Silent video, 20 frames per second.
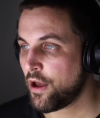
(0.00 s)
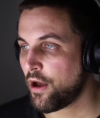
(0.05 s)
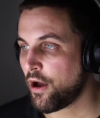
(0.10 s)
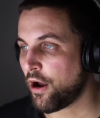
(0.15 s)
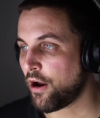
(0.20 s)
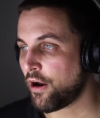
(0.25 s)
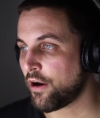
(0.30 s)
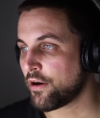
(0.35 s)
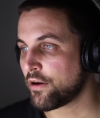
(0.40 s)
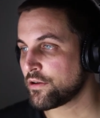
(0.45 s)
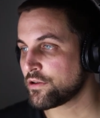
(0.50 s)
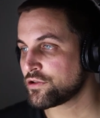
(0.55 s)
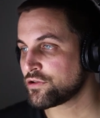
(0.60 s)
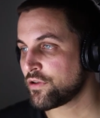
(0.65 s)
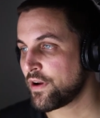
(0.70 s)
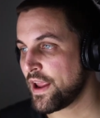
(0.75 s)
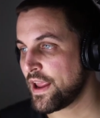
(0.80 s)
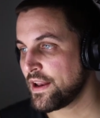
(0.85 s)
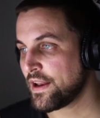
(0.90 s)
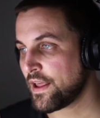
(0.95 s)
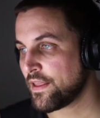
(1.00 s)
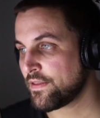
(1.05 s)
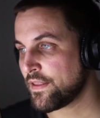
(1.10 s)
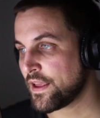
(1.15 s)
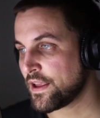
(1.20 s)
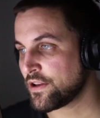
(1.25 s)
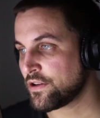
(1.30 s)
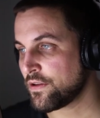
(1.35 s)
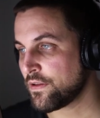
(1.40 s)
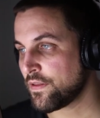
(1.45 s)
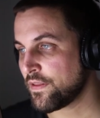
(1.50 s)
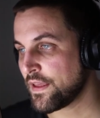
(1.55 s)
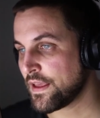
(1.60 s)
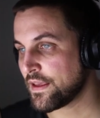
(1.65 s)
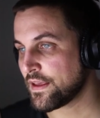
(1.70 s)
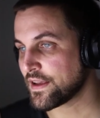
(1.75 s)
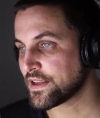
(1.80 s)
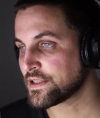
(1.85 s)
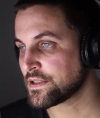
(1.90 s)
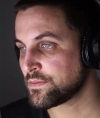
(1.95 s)
are trained, I think, to think
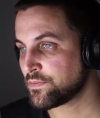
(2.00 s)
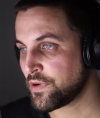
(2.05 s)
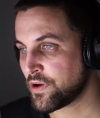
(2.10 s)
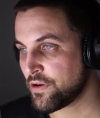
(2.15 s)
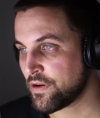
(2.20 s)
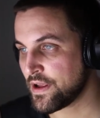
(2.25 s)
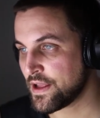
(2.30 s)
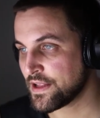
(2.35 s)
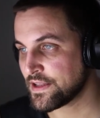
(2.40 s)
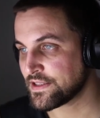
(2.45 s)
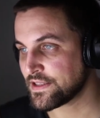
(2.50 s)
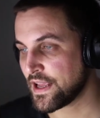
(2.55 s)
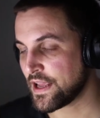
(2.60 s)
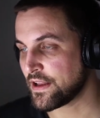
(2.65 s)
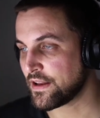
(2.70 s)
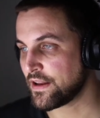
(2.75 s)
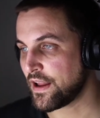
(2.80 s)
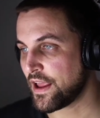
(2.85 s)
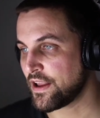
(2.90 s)
experience and,